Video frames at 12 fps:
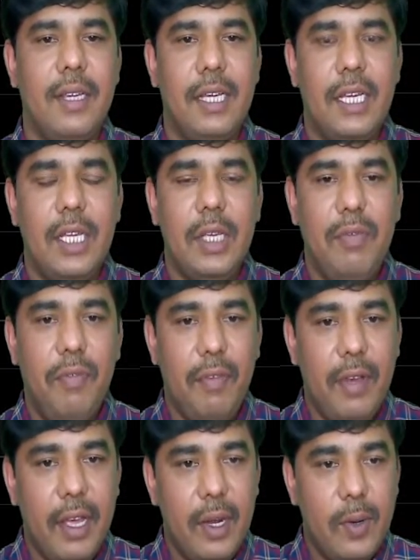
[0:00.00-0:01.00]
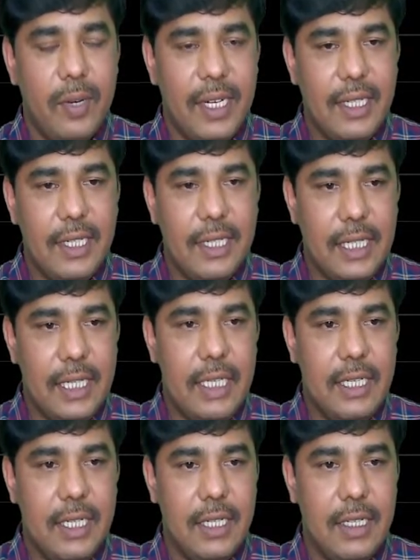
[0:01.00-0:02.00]
If I
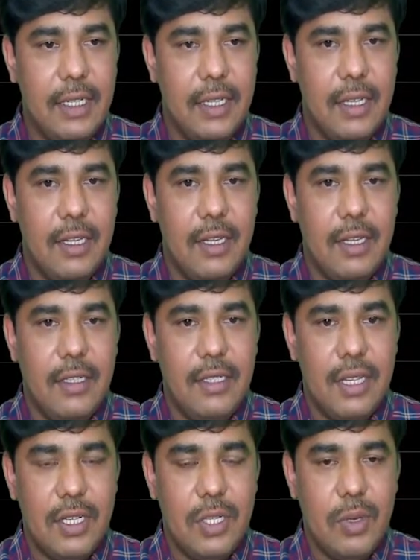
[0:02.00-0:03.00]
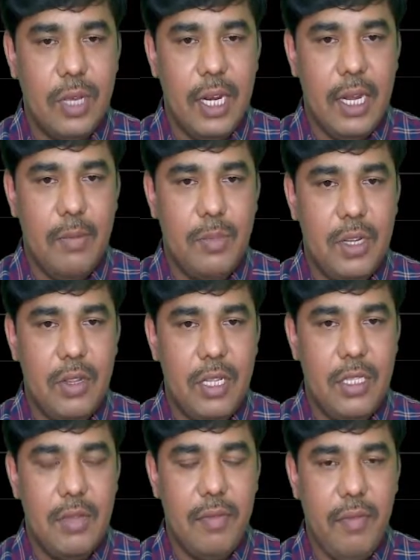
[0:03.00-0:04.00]
rotated, just you can observe
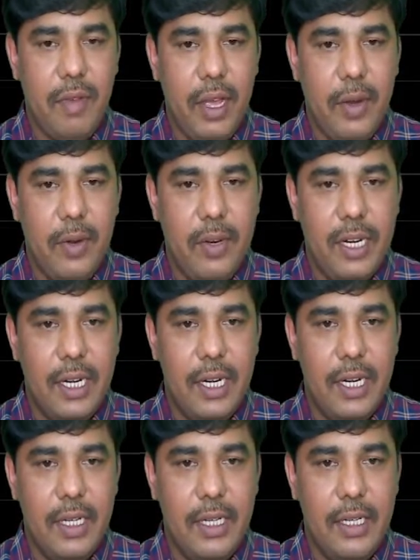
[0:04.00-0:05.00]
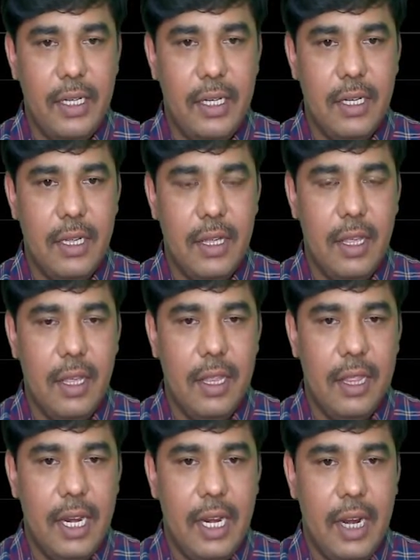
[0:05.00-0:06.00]
this. If I rotated,
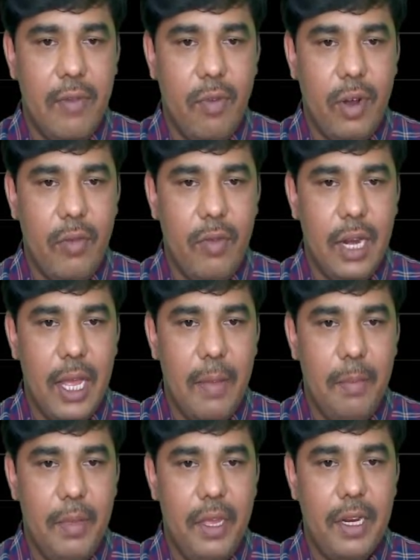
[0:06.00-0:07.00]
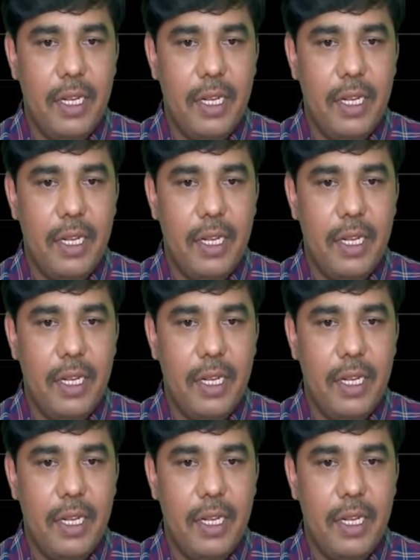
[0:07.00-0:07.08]
then what will happen?